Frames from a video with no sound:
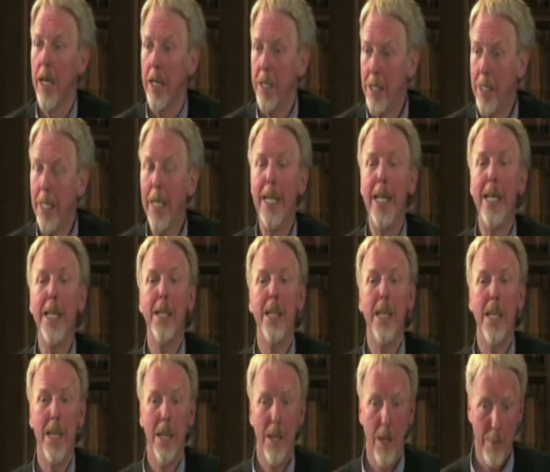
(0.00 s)
still in
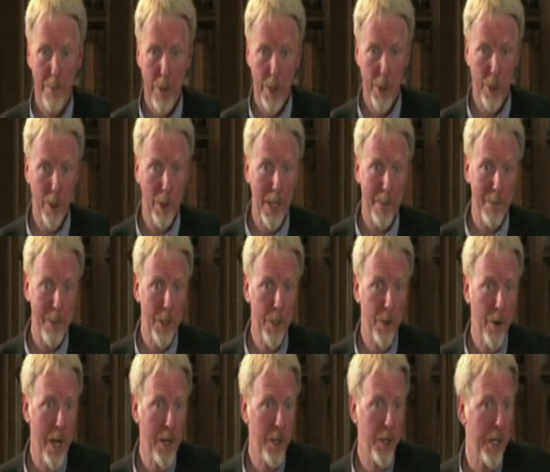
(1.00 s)
the commercial
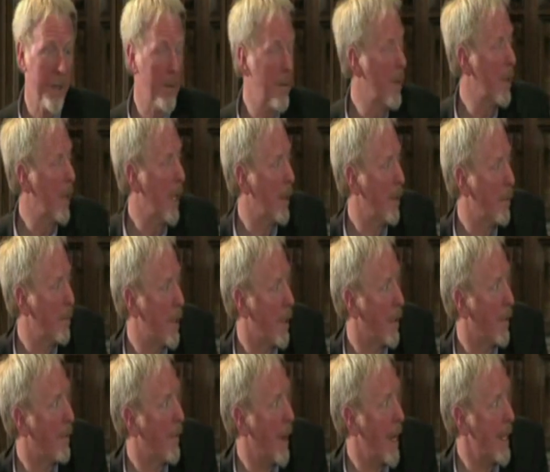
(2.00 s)
demonstration uh,
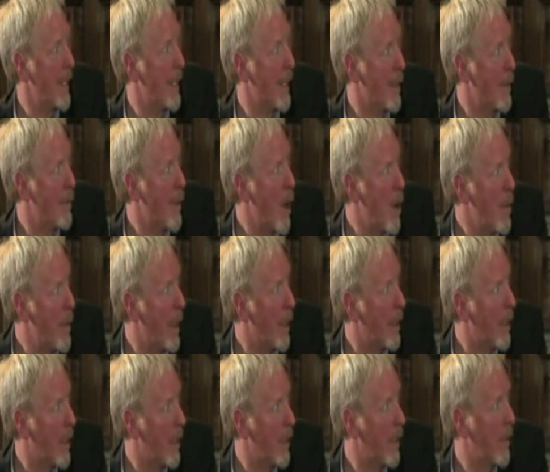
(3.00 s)
sort of phase at the
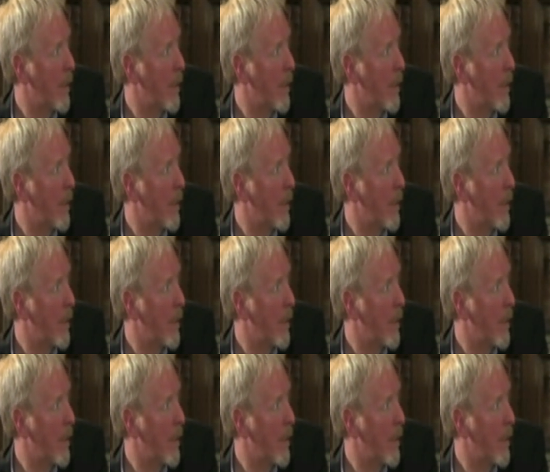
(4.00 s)
moment.